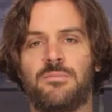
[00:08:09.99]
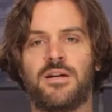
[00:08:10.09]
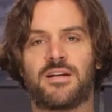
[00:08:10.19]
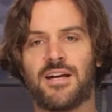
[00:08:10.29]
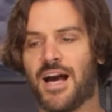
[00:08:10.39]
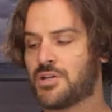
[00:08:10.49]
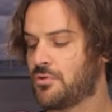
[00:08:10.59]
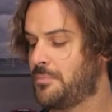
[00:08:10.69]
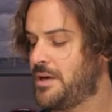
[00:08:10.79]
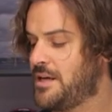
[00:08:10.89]
be a
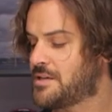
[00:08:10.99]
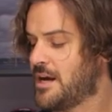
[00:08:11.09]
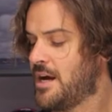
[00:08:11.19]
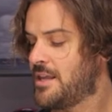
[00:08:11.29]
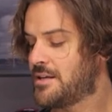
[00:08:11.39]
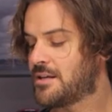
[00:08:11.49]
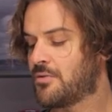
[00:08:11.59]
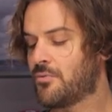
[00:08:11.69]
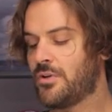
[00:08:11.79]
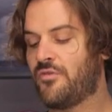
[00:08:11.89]
casual piece that's going to
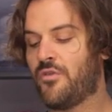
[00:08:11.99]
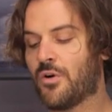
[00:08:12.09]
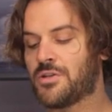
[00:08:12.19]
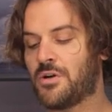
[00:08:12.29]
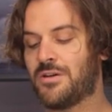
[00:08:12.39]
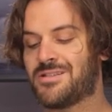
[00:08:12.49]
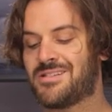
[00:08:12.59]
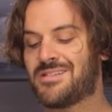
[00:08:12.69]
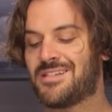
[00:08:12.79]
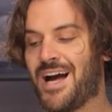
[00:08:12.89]
really focus on
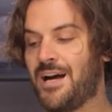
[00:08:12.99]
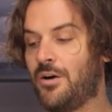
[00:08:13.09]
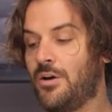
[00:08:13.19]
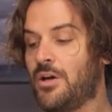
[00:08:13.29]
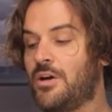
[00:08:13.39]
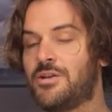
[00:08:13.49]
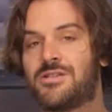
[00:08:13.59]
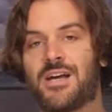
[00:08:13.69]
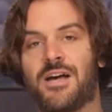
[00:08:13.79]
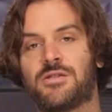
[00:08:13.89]
style.
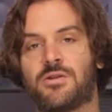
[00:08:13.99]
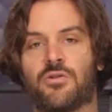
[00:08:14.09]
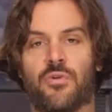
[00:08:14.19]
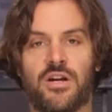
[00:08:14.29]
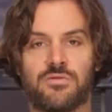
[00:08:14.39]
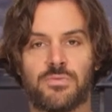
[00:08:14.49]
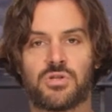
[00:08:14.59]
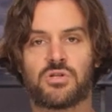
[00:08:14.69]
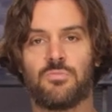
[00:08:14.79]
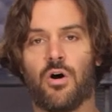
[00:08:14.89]
Sizes are going to range from a
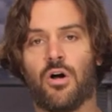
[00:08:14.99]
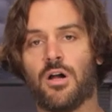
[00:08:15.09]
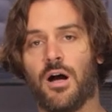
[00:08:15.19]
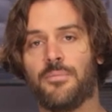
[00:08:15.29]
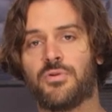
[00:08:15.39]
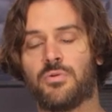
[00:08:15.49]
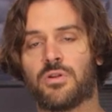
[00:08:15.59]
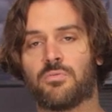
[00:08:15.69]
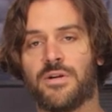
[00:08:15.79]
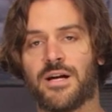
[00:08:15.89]
small up to a
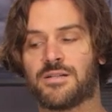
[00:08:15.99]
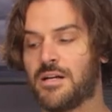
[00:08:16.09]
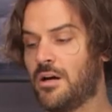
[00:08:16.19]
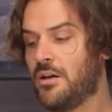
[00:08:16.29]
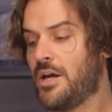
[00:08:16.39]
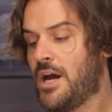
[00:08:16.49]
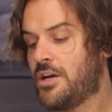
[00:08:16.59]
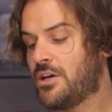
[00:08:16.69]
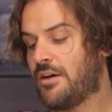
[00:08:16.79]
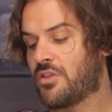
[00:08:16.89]
3XL, and
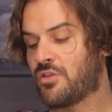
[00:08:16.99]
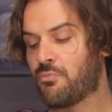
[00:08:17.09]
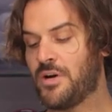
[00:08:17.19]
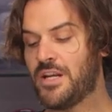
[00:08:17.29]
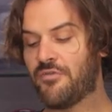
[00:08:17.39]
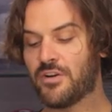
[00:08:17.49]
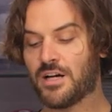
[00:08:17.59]
you're going to have three different